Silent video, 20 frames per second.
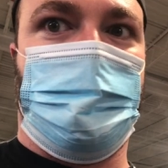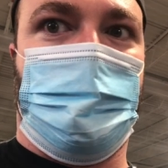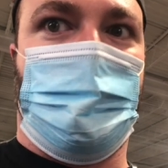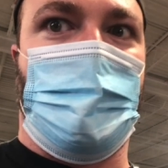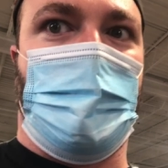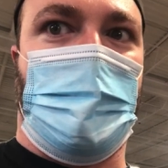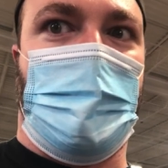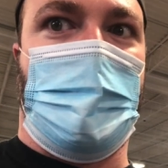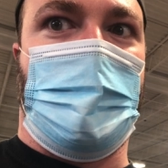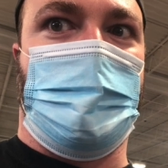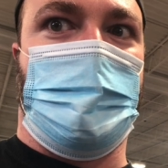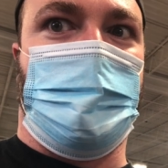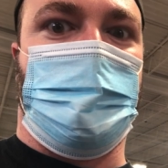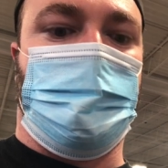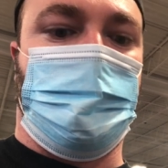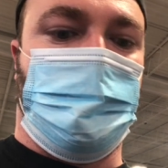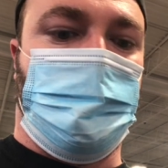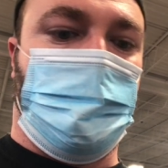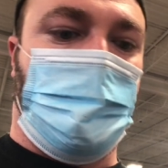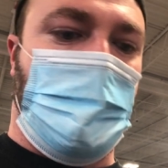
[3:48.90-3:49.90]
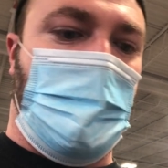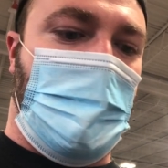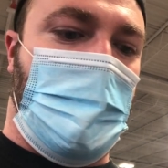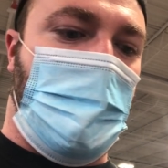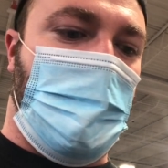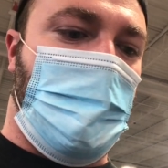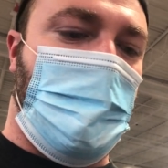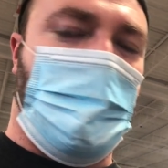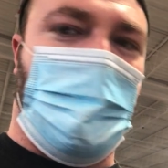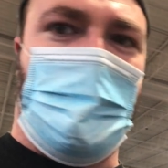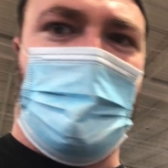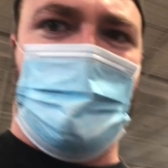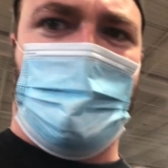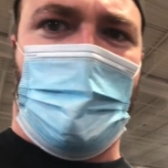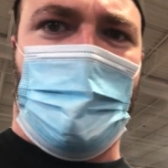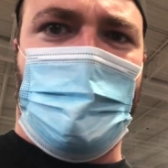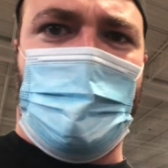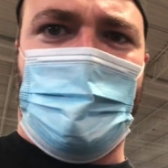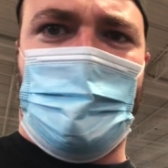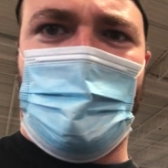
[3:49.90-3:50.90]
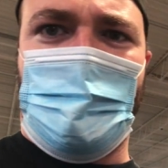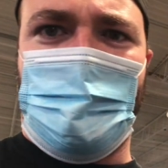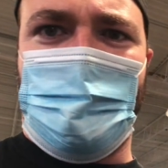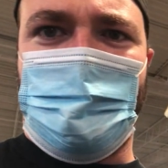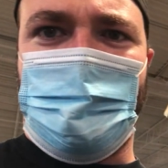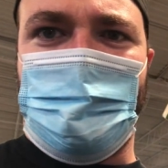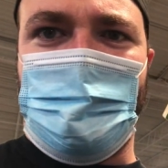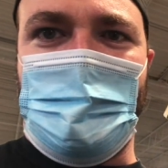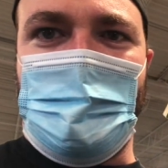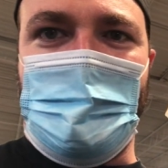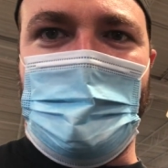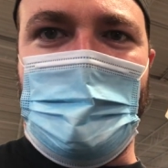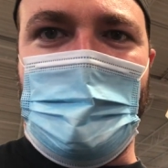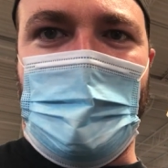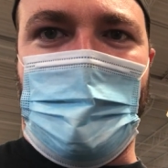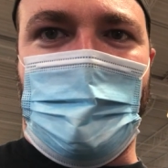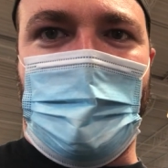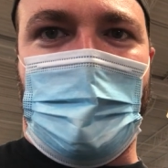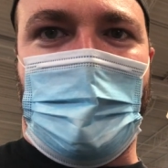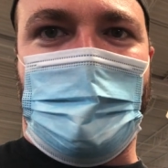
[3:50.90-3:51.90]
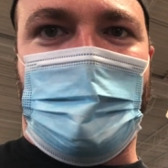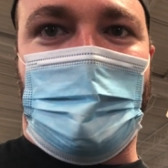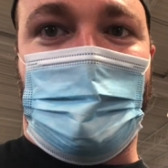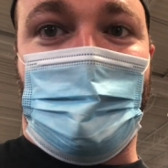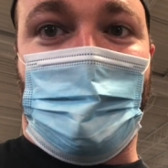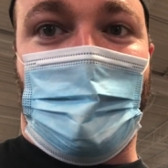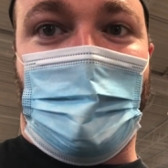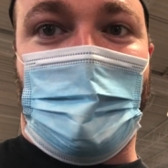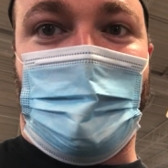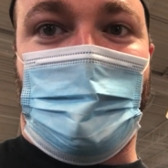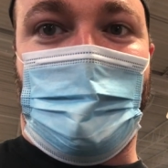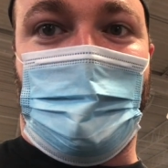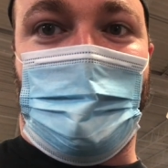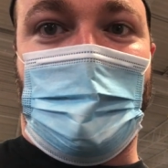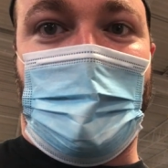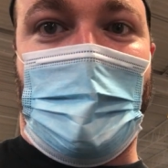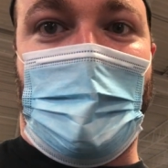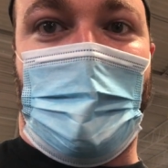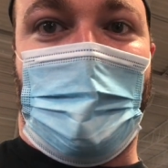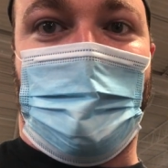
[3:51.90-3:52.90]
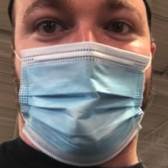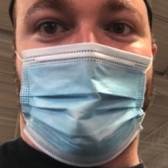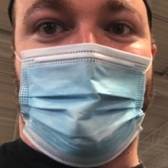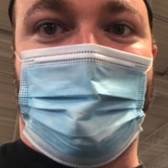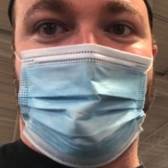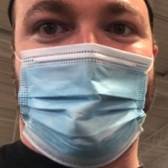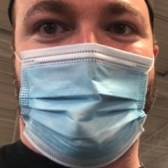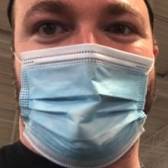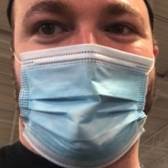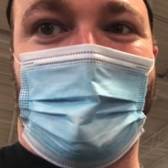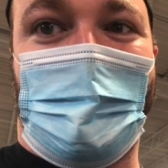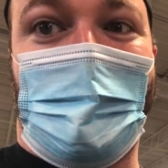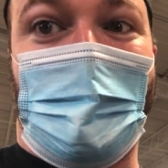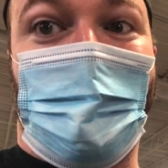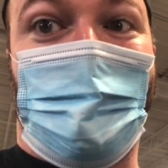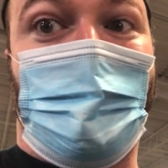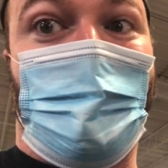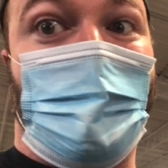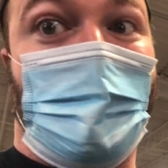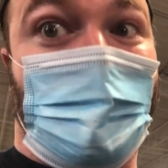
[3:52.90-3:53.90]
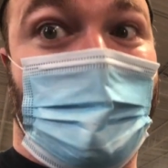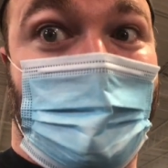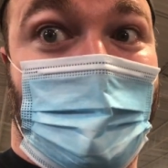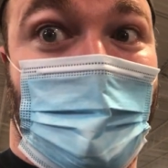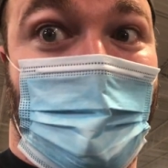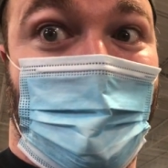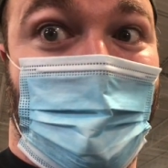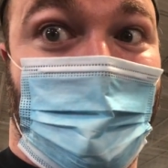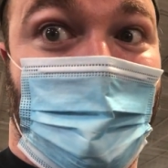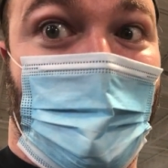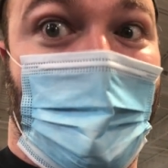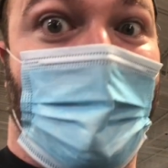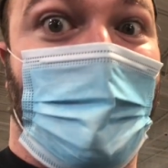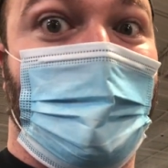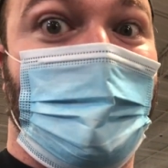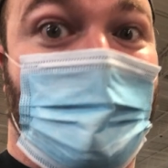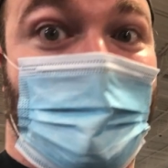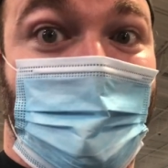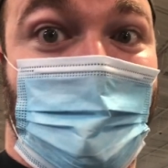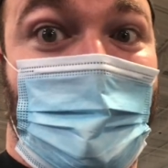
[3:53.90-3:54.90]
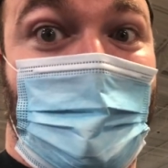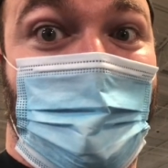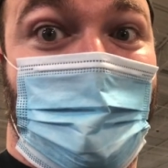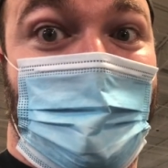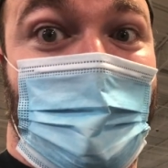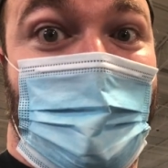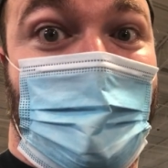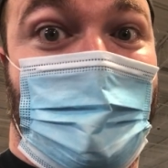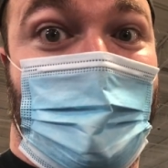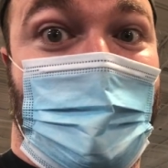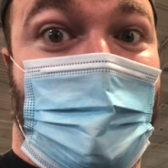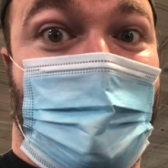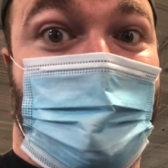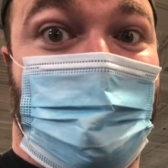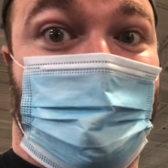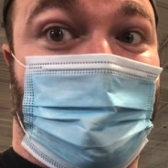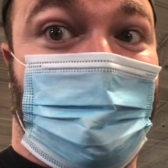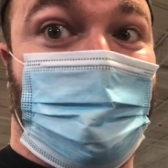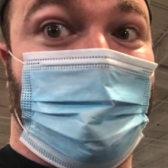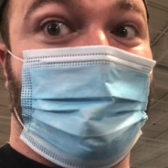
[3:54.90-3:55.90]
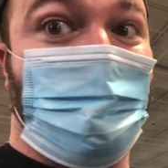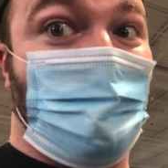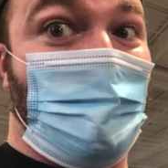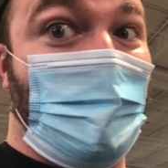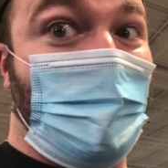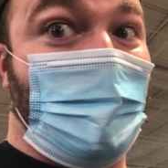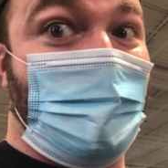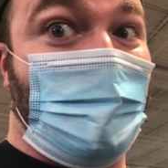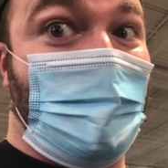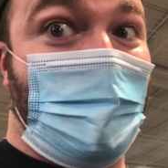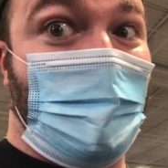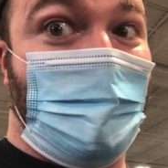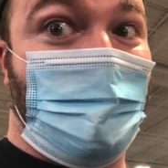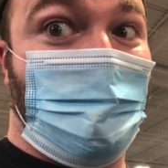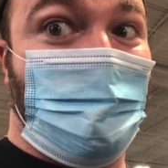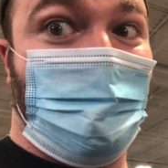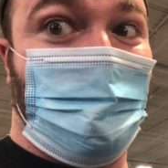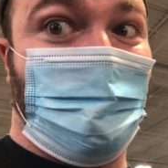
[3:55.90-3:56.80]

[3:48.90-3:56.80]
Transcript: pretty awesome. And you guys remember this show? I'm gonna get season one and two and Alf as a gift to myself for all the stuff that I found today. Pretty excited.